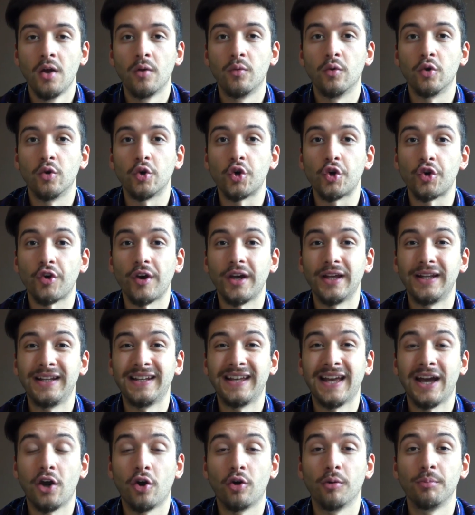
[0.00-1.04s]
will
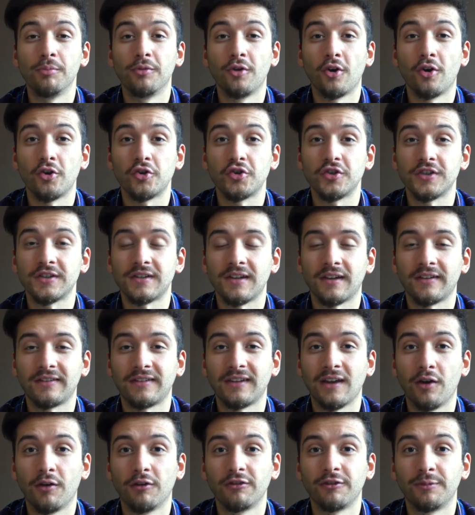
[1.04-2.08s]
greatly help not just
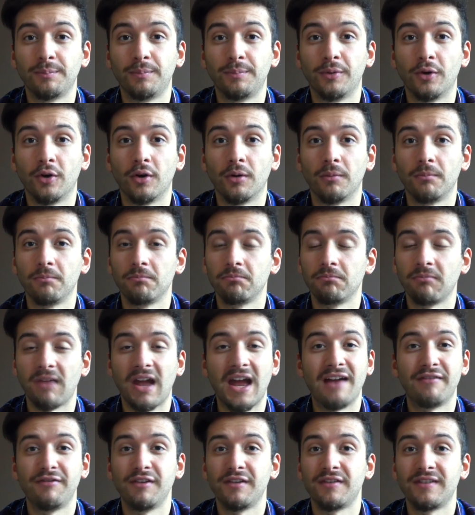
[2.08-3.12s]
ourselves but
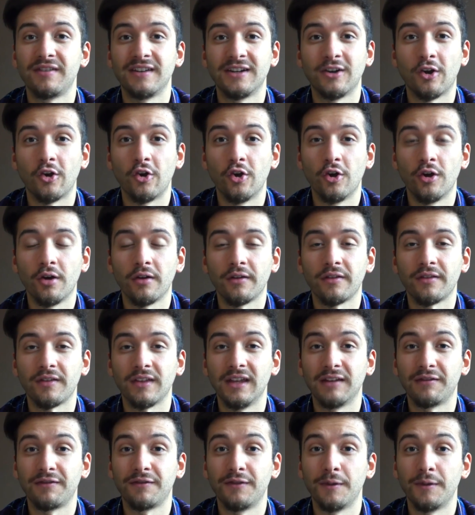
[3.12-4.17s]
everything on earth,
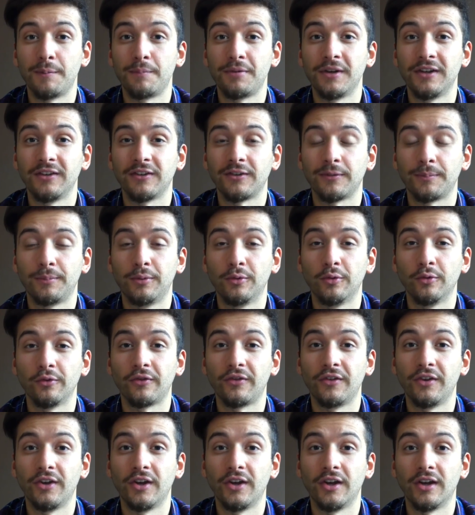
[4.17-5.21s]
if the
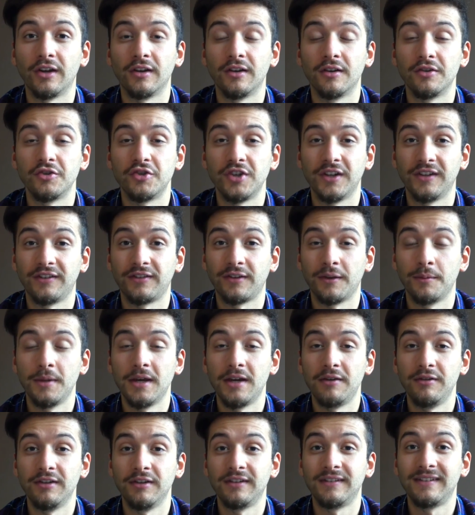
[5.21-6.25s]
principles that Jesus and
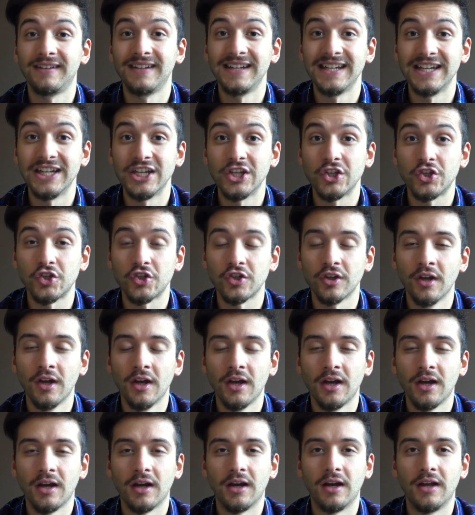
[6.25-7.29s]
Mary teach
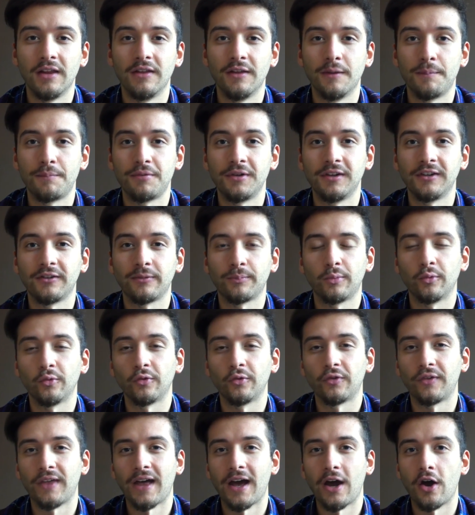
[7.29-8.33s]
and the
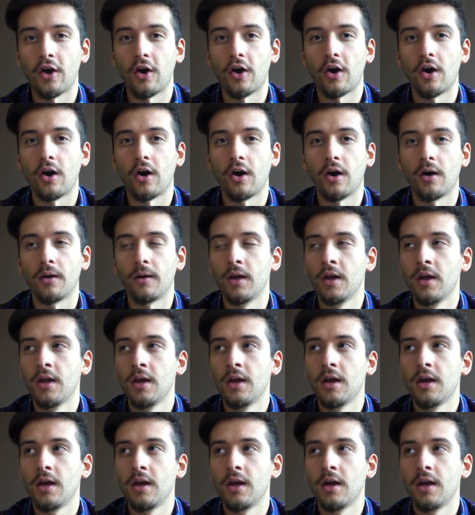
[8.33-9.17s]
principles that are